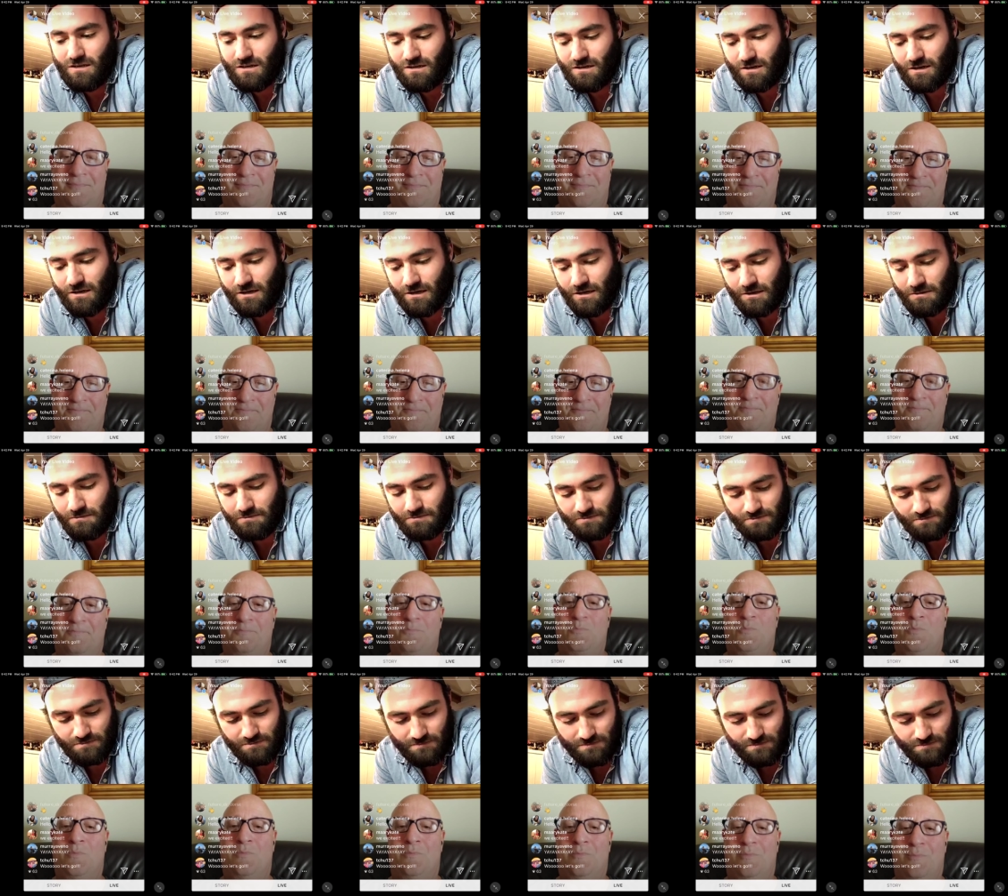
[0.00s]
Um,
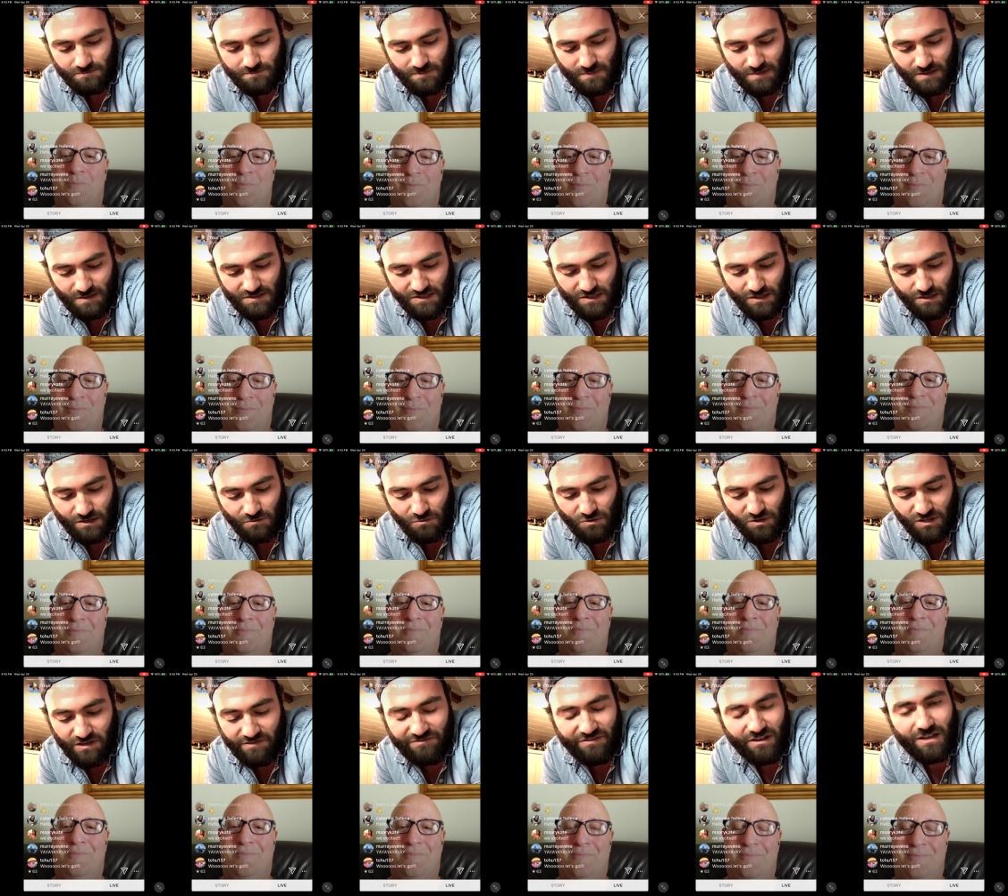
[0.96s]
it's the
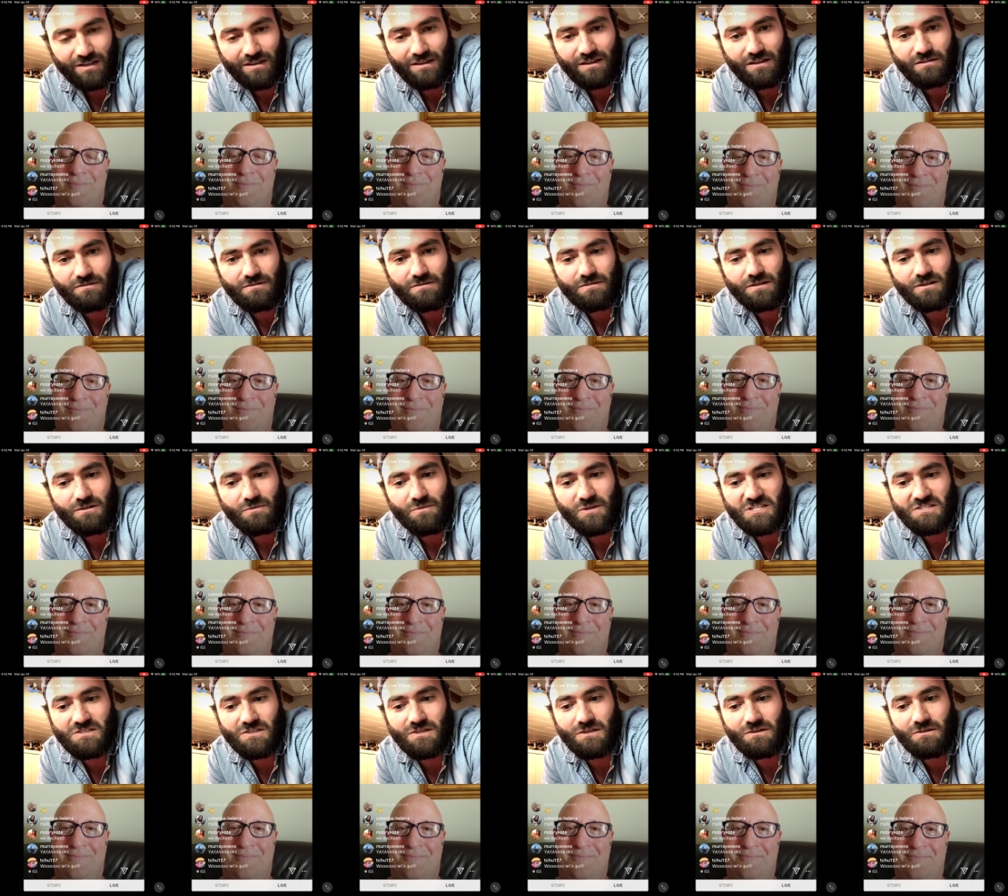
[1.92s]
relief fund that they're
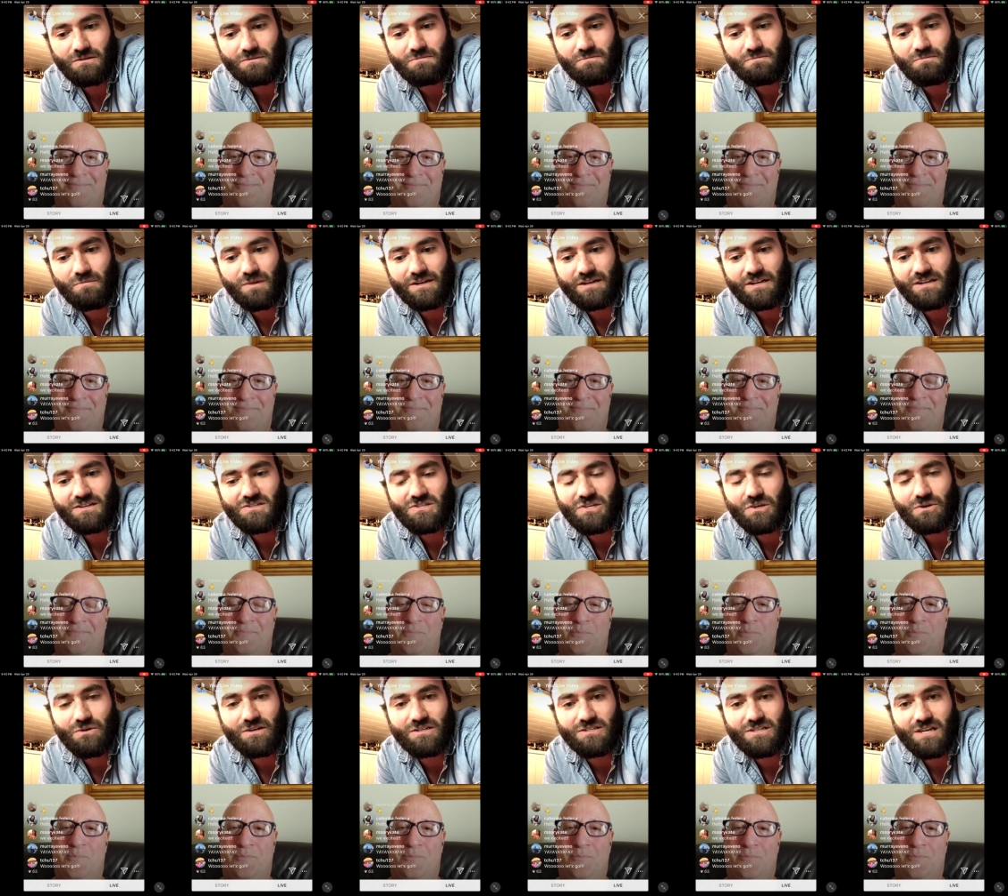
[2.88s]
basically money is
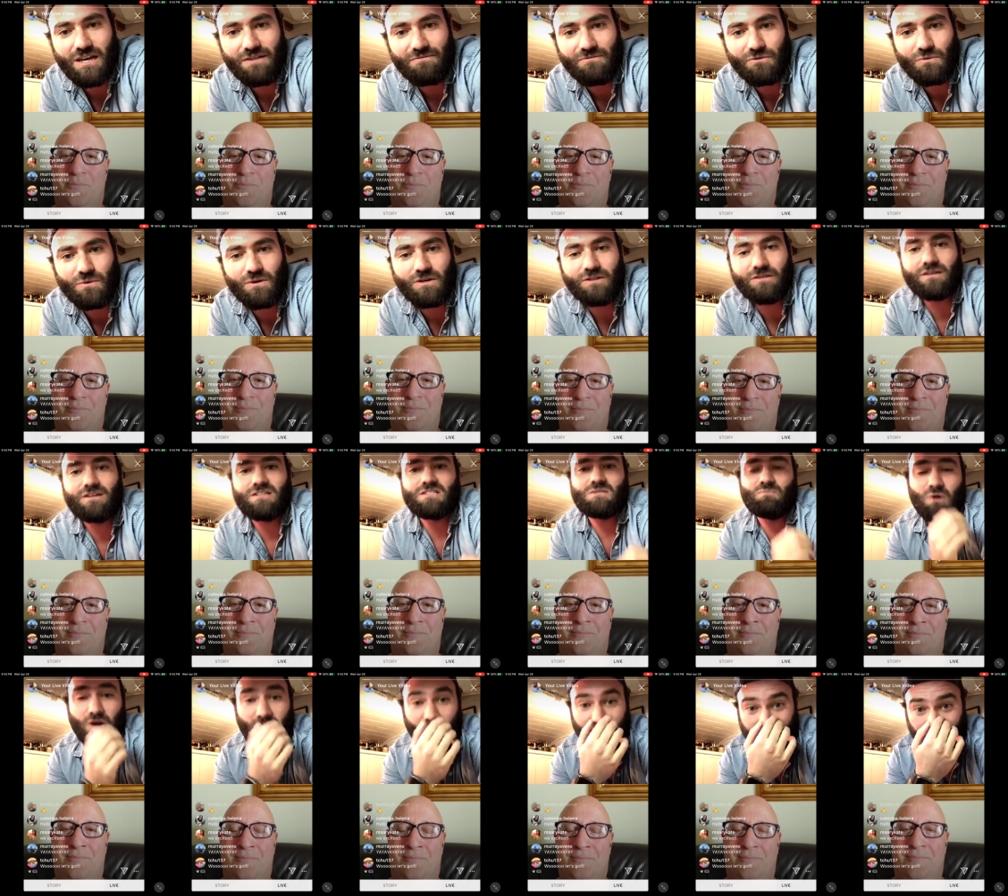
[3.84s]
going to everyone that's
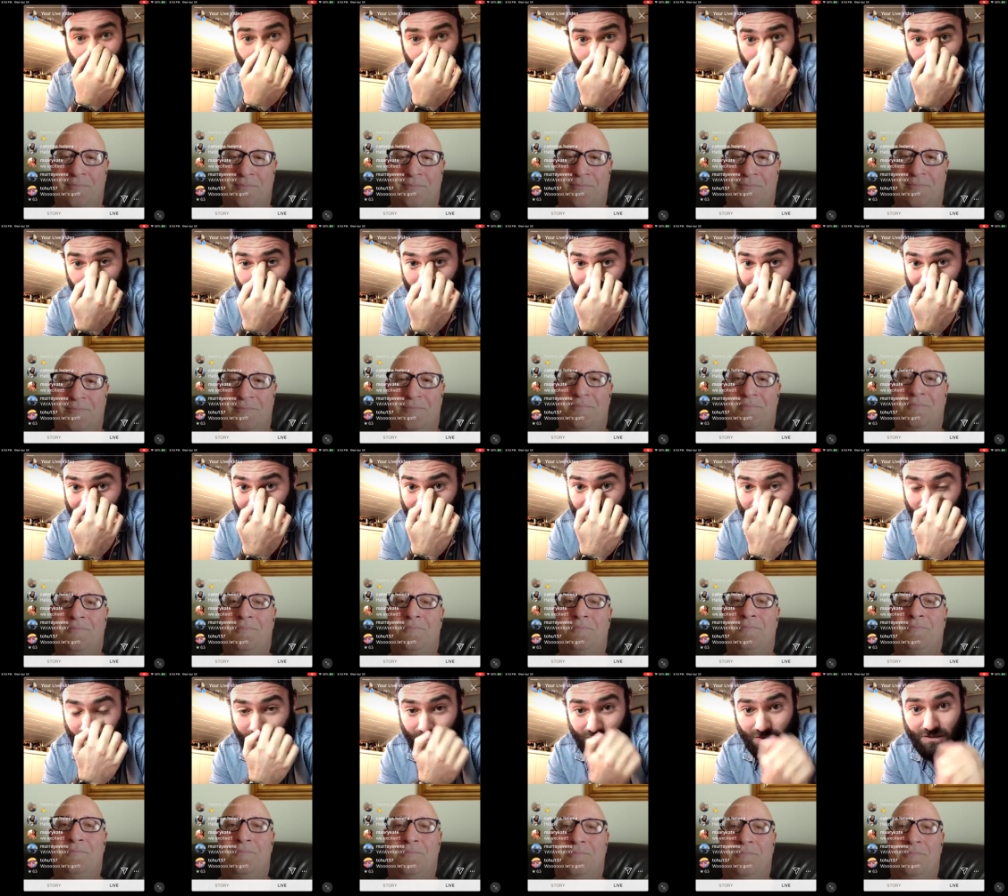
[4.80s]
bartenders,
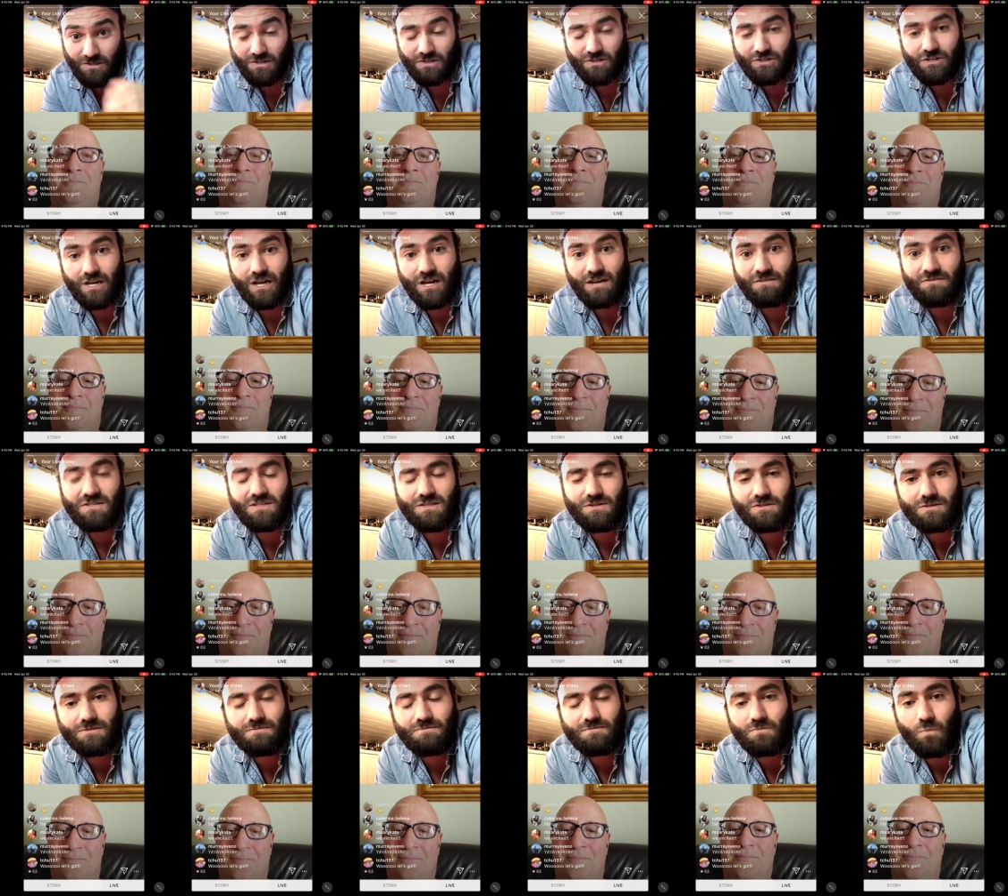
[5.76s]
cooks,
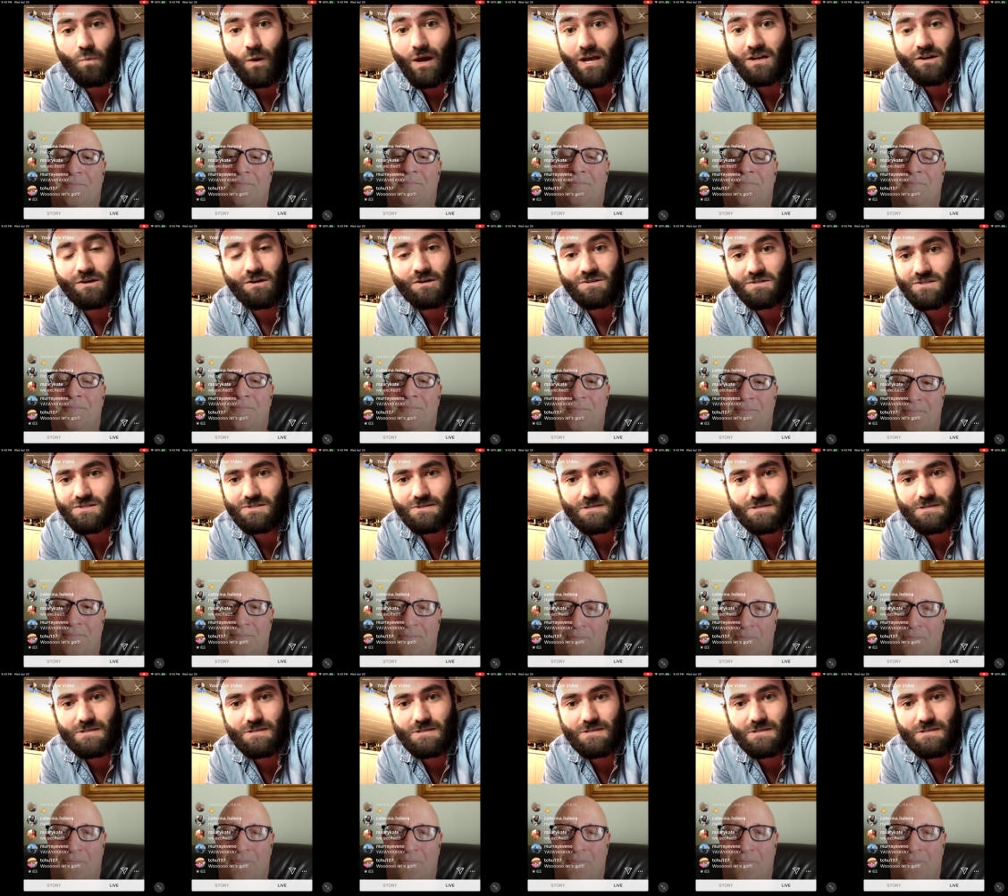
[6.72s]
chefs, waiters,